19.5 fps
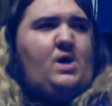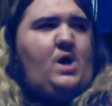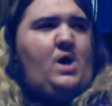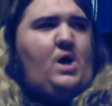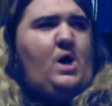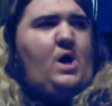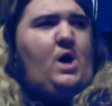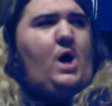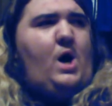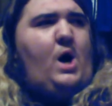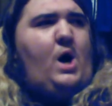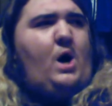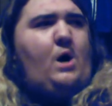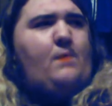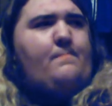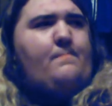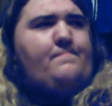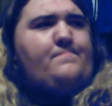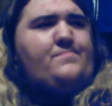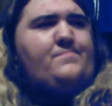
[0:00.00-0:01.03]
Um,
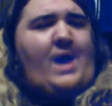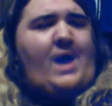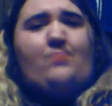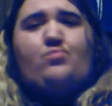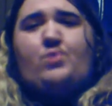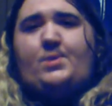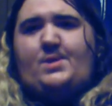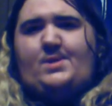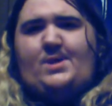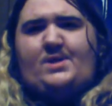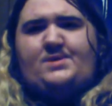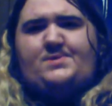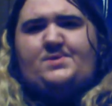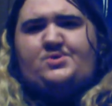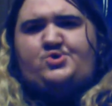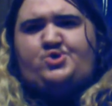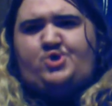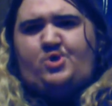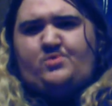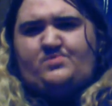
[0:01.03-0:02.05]
I really like the
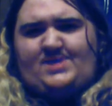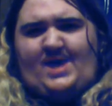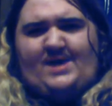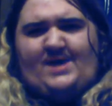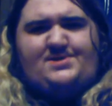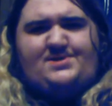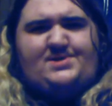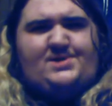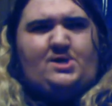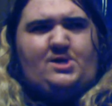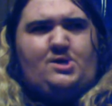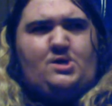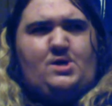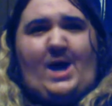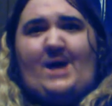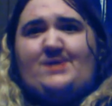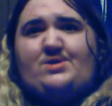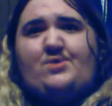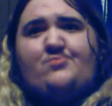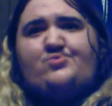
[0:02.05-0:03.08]
show Dexter. I
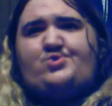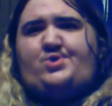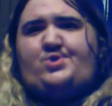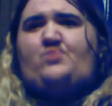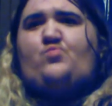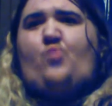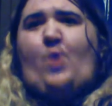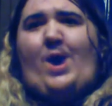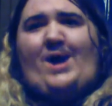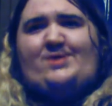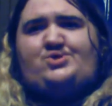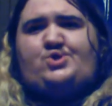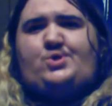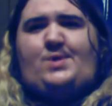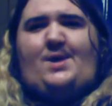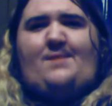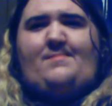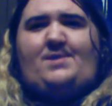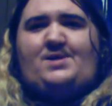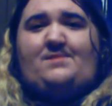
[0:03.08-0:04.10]
usually watch it on
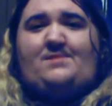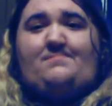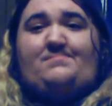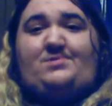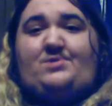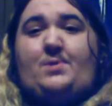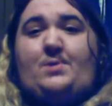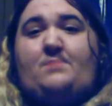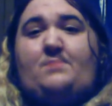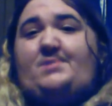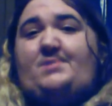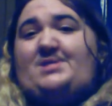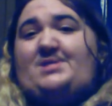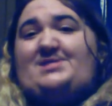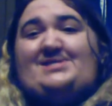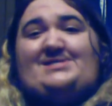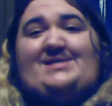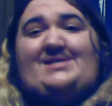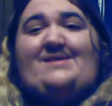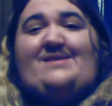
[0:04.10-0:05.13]
my computer, but it's a
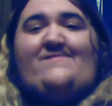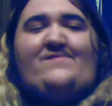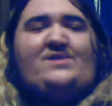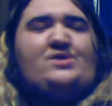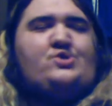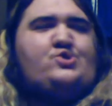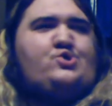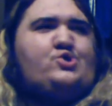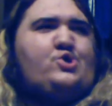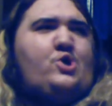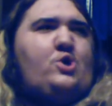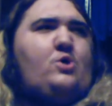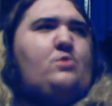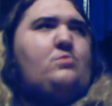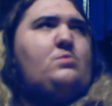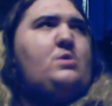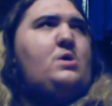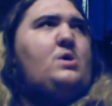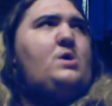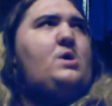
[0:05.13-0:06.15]
TV show.
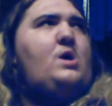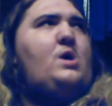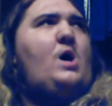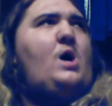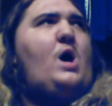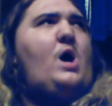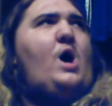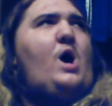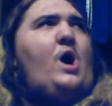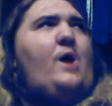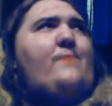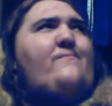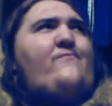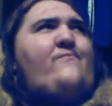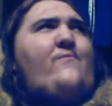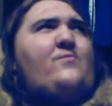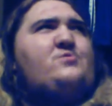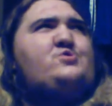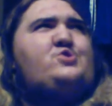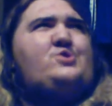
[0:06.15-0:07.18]

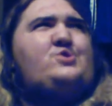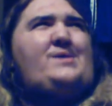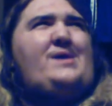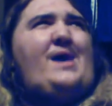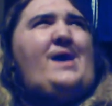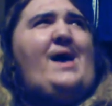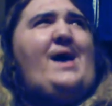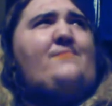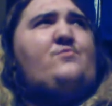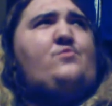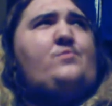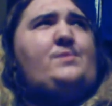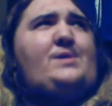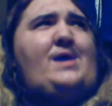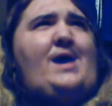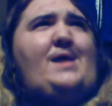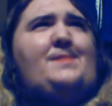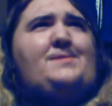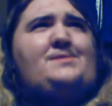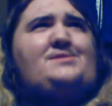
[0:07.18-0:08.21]
Unfortunately, I haven't really had
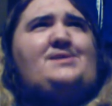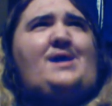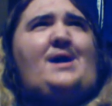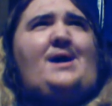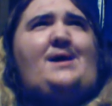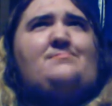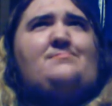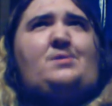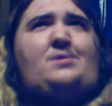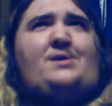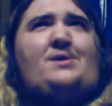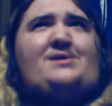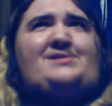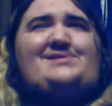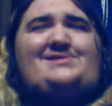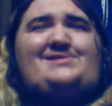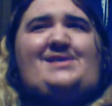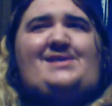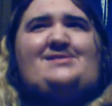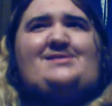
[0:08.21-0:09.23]
the time to, like, sit
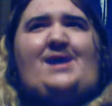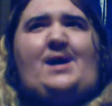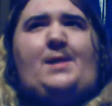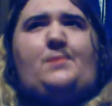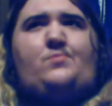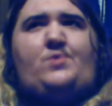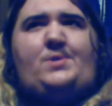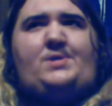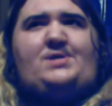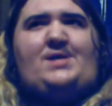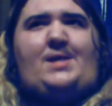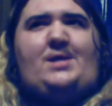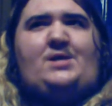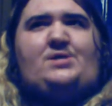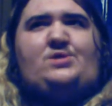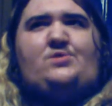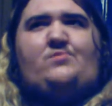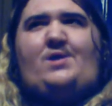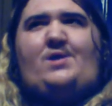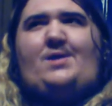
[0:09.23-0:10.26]
down and really get into it.